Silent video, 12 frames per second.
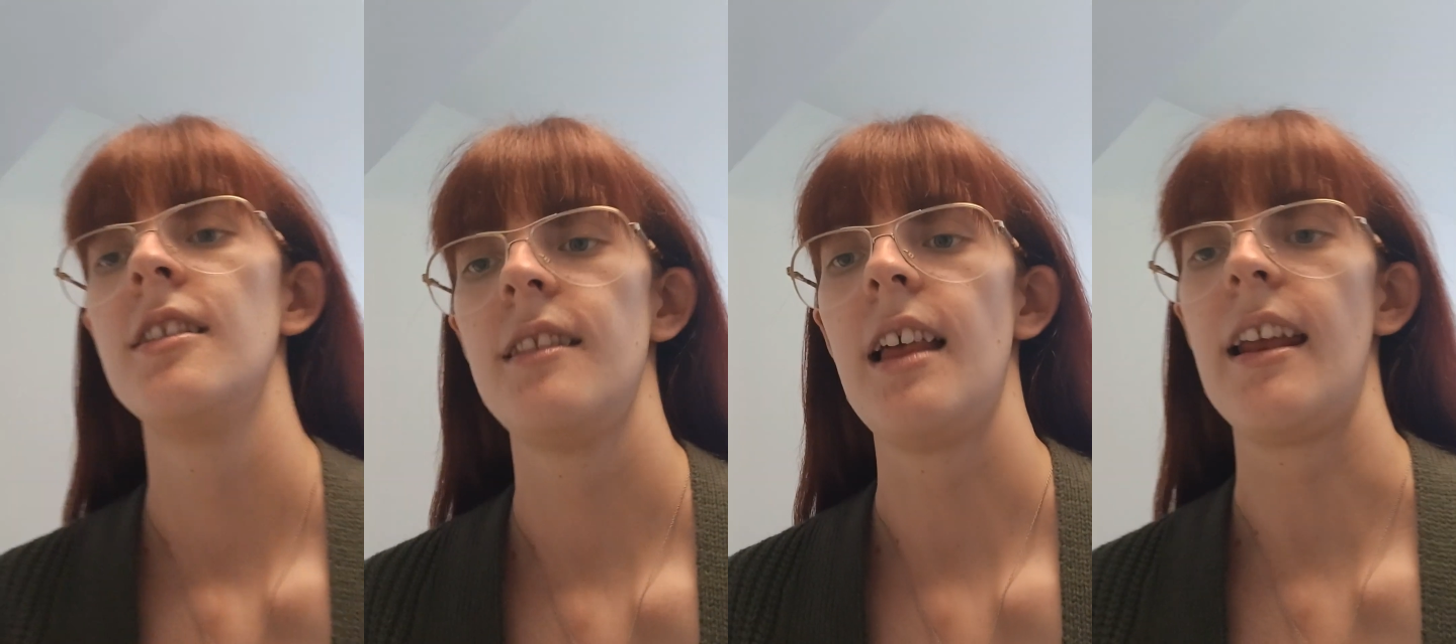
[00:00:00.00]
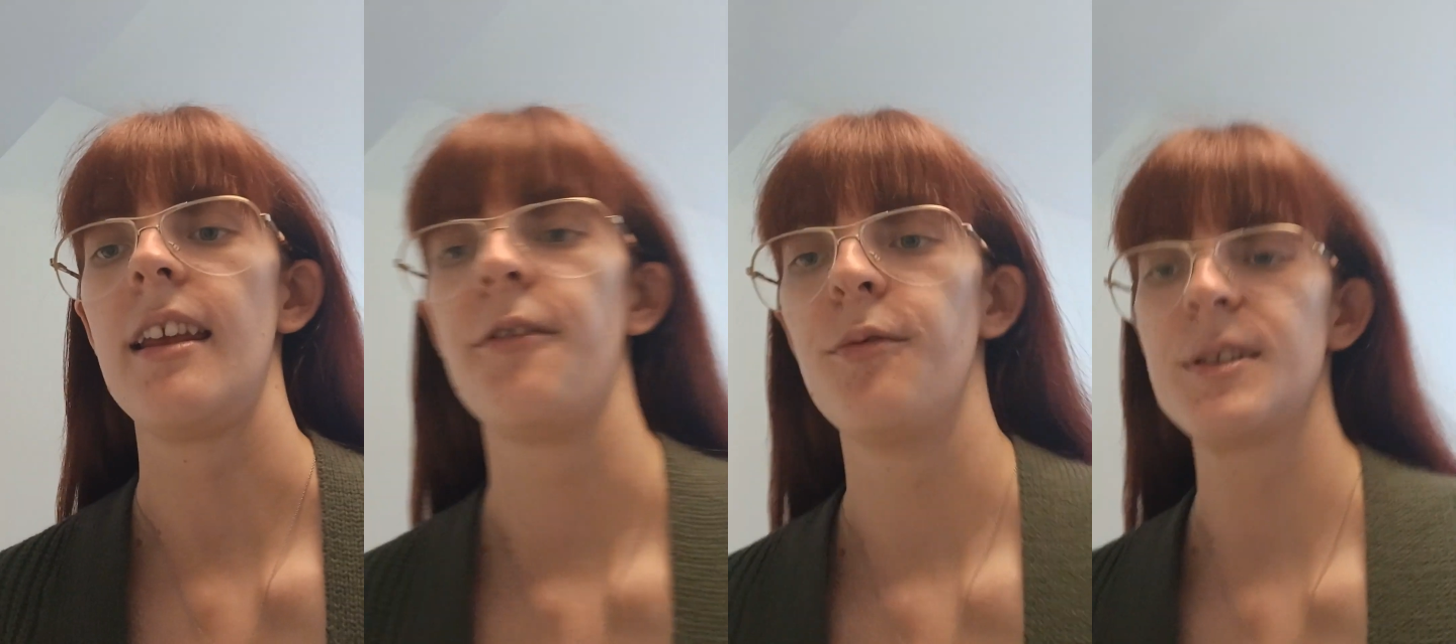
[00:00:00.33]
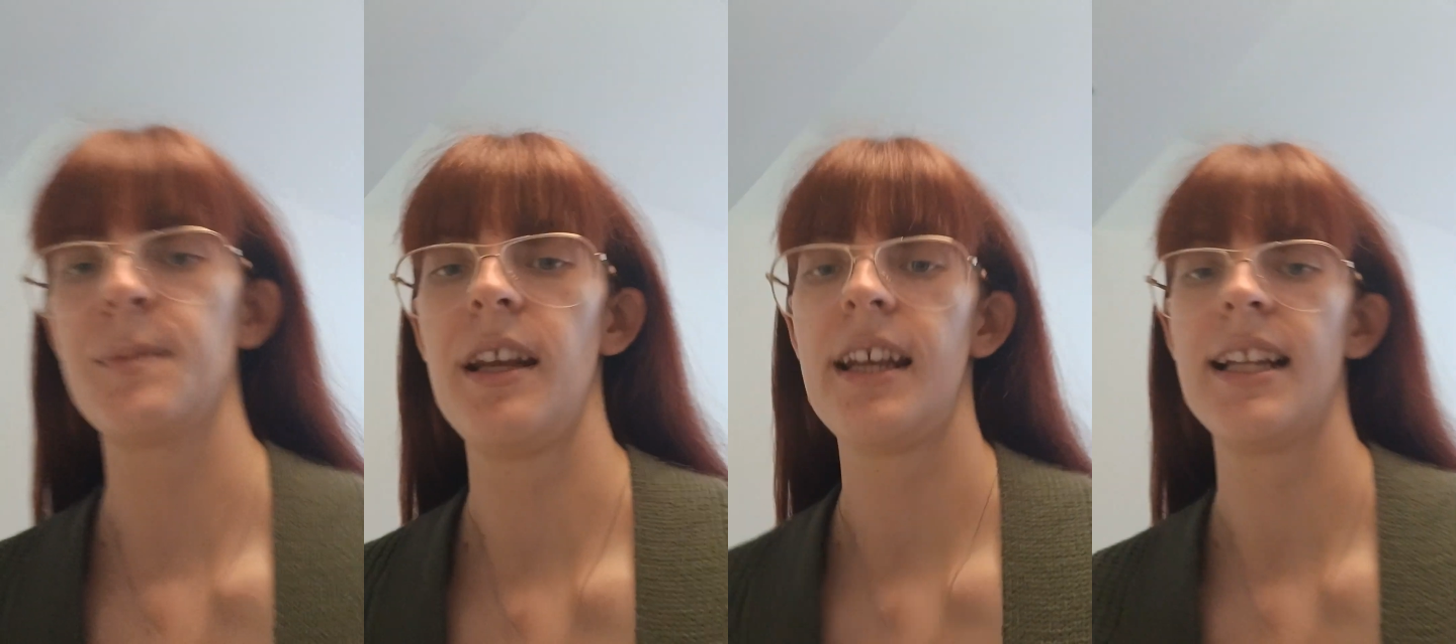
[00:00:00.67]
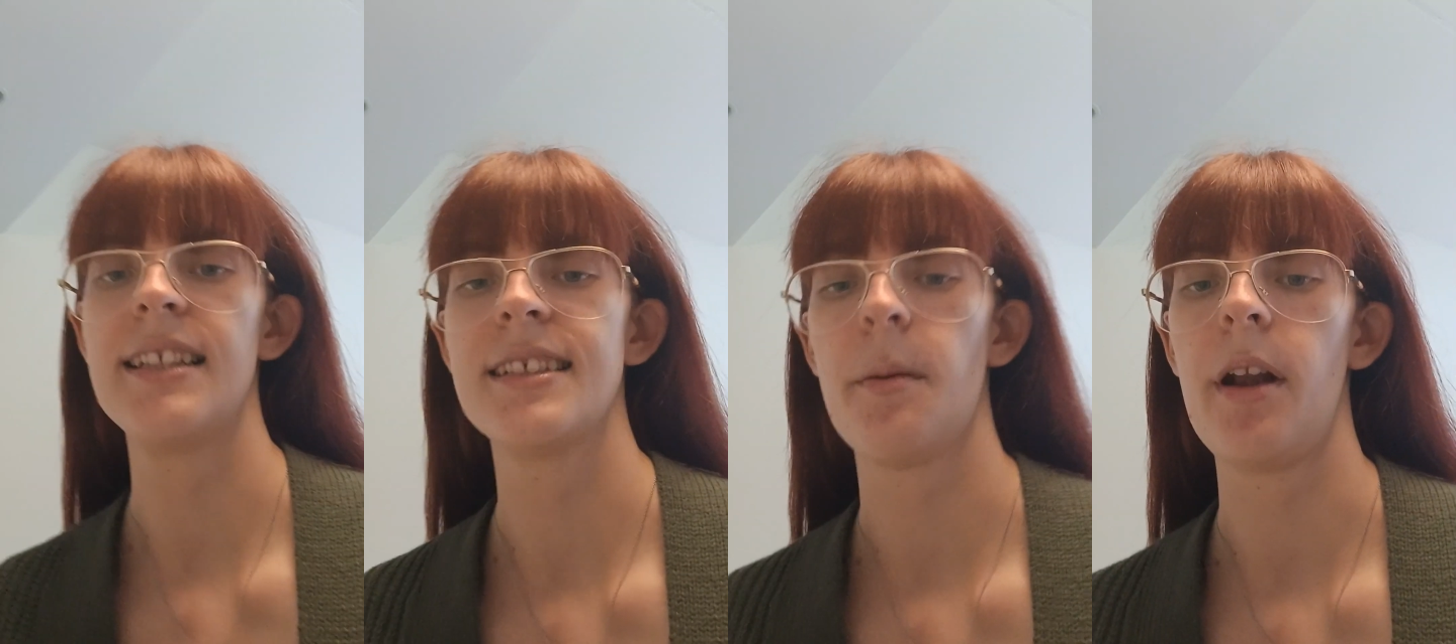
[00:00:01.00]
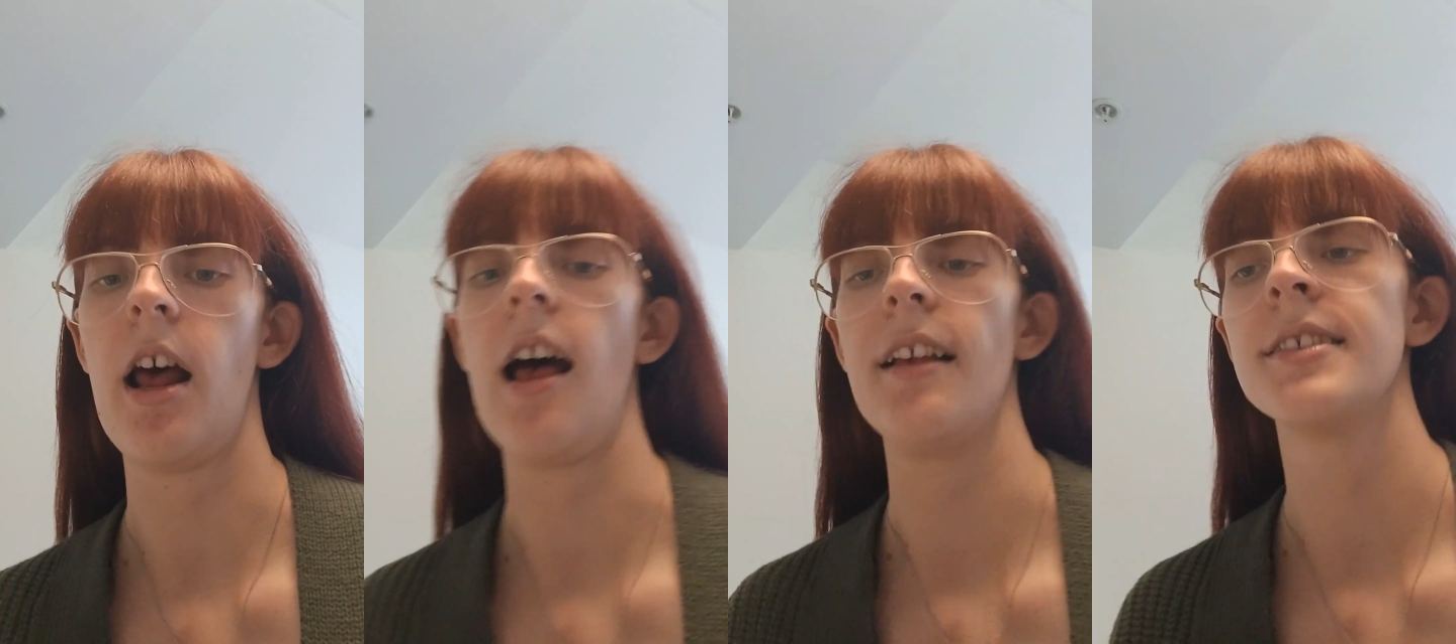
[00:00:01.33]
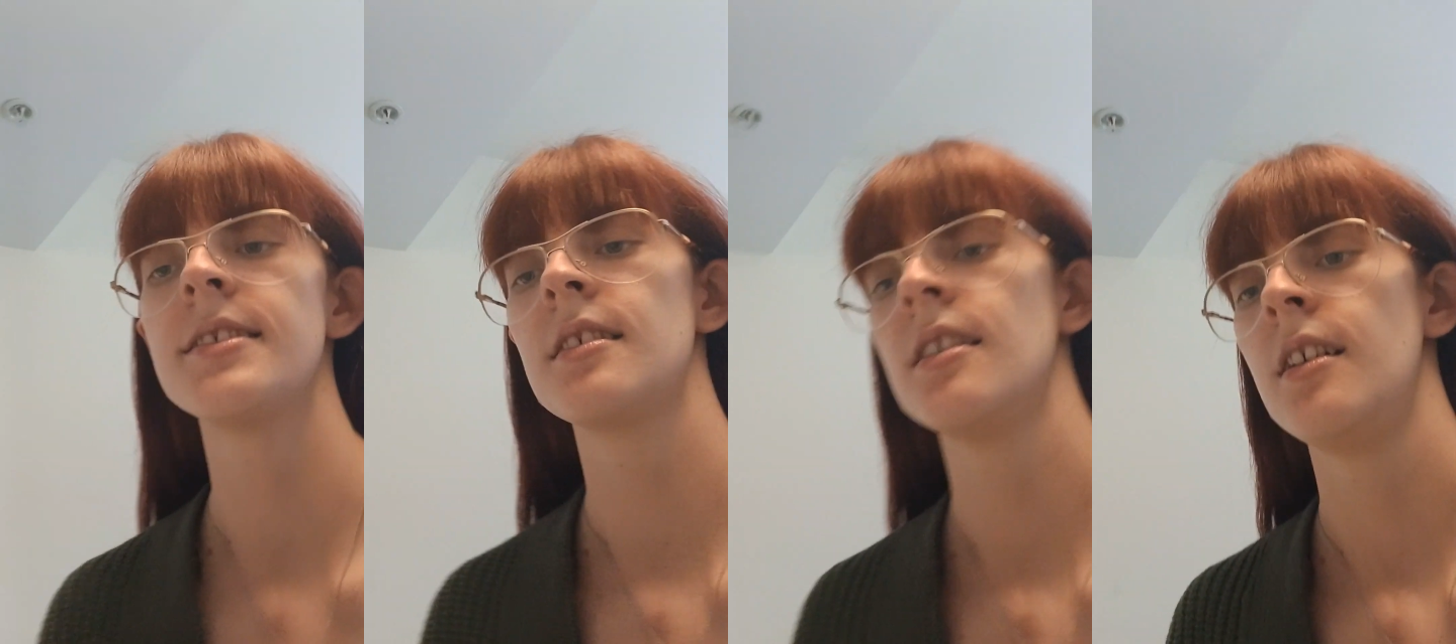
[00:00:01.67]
like if we speak in the seminars,